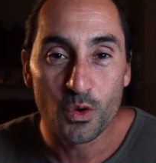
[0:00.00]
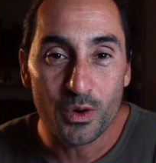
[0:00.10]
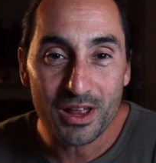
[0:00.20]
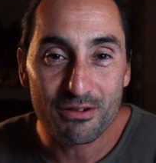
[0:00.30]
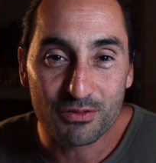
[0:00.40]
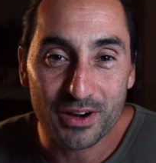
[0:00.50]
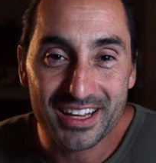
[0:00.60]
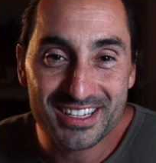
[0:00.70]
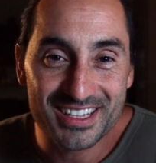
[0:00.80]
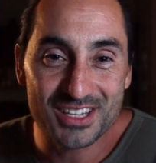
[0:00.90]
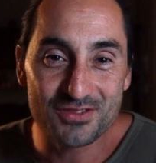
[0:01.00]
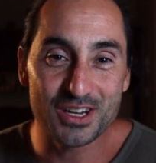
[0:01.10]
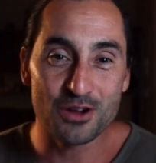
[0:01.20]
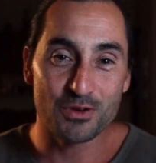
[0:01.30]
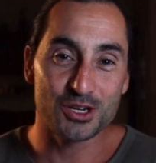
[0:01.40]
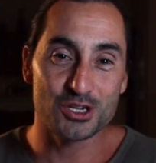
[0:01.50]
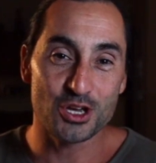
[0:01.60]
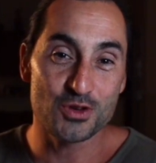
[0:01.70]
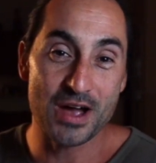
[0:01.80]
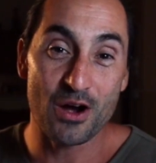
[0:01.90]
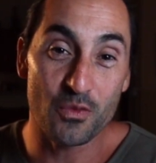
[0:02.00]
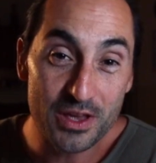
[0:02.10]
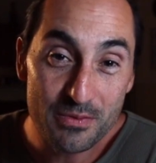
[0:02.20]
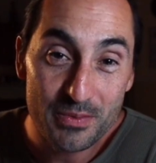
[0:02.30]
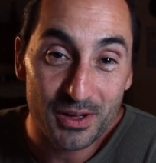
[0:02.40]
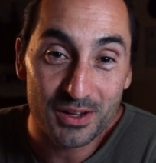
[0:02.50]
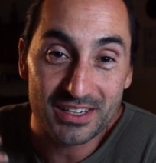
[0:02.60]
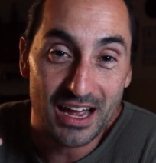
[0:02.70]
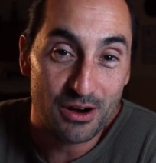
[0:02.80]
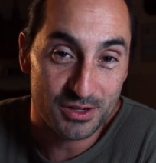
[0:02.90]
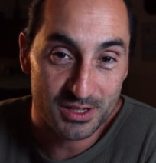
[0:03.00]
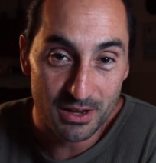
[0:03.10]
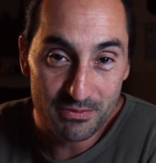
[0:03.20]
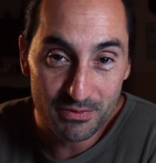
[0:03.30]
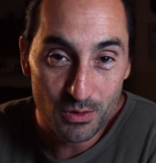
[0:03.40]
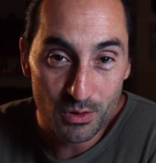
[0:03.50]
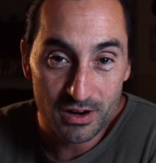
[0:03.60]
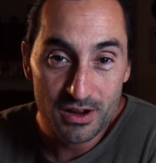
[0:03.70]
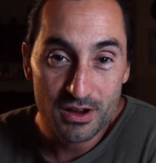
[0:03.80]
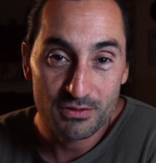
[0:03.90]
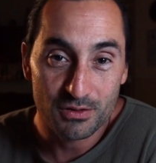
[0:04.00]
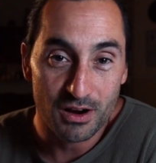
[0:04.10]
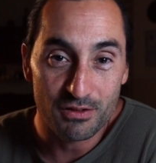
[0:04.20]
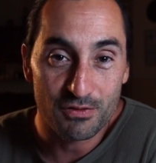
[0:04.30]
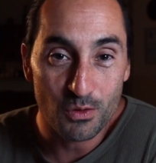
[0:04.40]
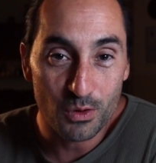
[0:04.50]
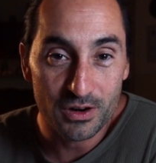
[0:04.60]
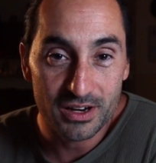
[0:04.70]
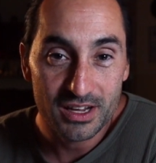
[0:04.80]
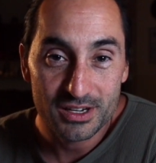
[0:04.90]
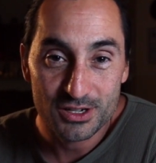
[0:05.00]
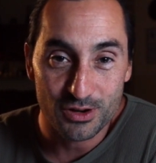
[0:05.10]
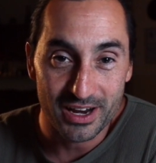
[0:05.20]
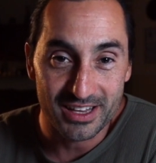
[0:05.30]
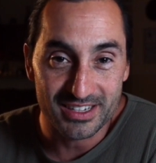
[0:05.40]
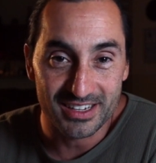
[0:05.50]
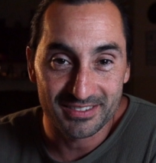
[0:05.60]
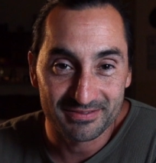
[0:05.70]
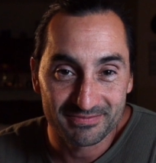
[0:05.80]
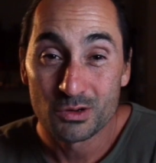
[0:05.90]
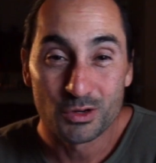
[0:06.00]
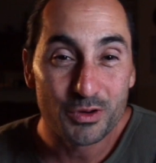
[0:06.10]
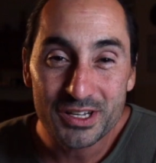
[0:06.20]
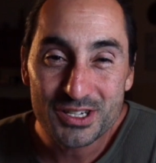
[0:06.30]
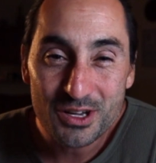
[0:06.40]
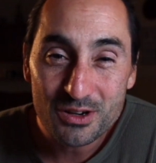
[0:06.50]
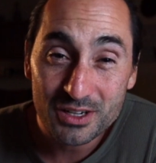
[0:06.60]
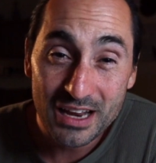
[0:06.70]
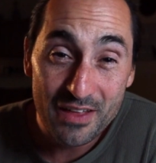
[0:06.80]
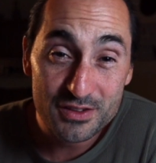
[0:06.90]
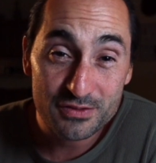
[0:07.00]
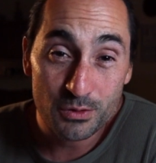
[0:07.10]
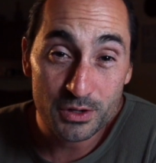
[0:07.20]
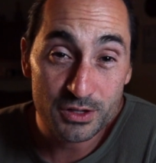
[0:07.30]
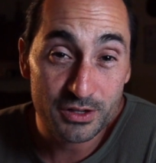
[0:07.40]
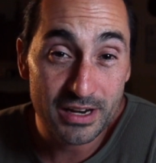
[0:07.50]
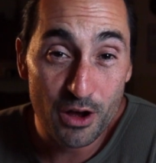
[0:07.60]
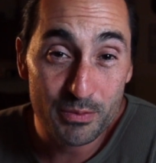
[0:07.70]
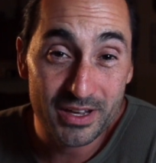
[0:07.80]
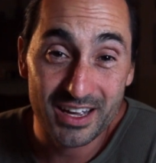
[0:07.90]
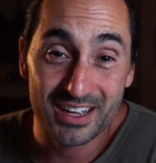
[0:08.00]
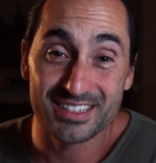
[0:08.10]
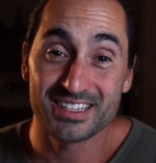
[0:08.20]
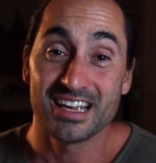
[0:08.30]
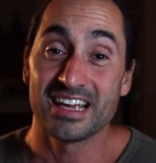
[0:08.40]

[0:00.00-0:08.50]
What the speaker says: What up, friends? In this video, we're going to show you how we built our subfloor for our Ford Transit. We're really stoked on how this floor turned out because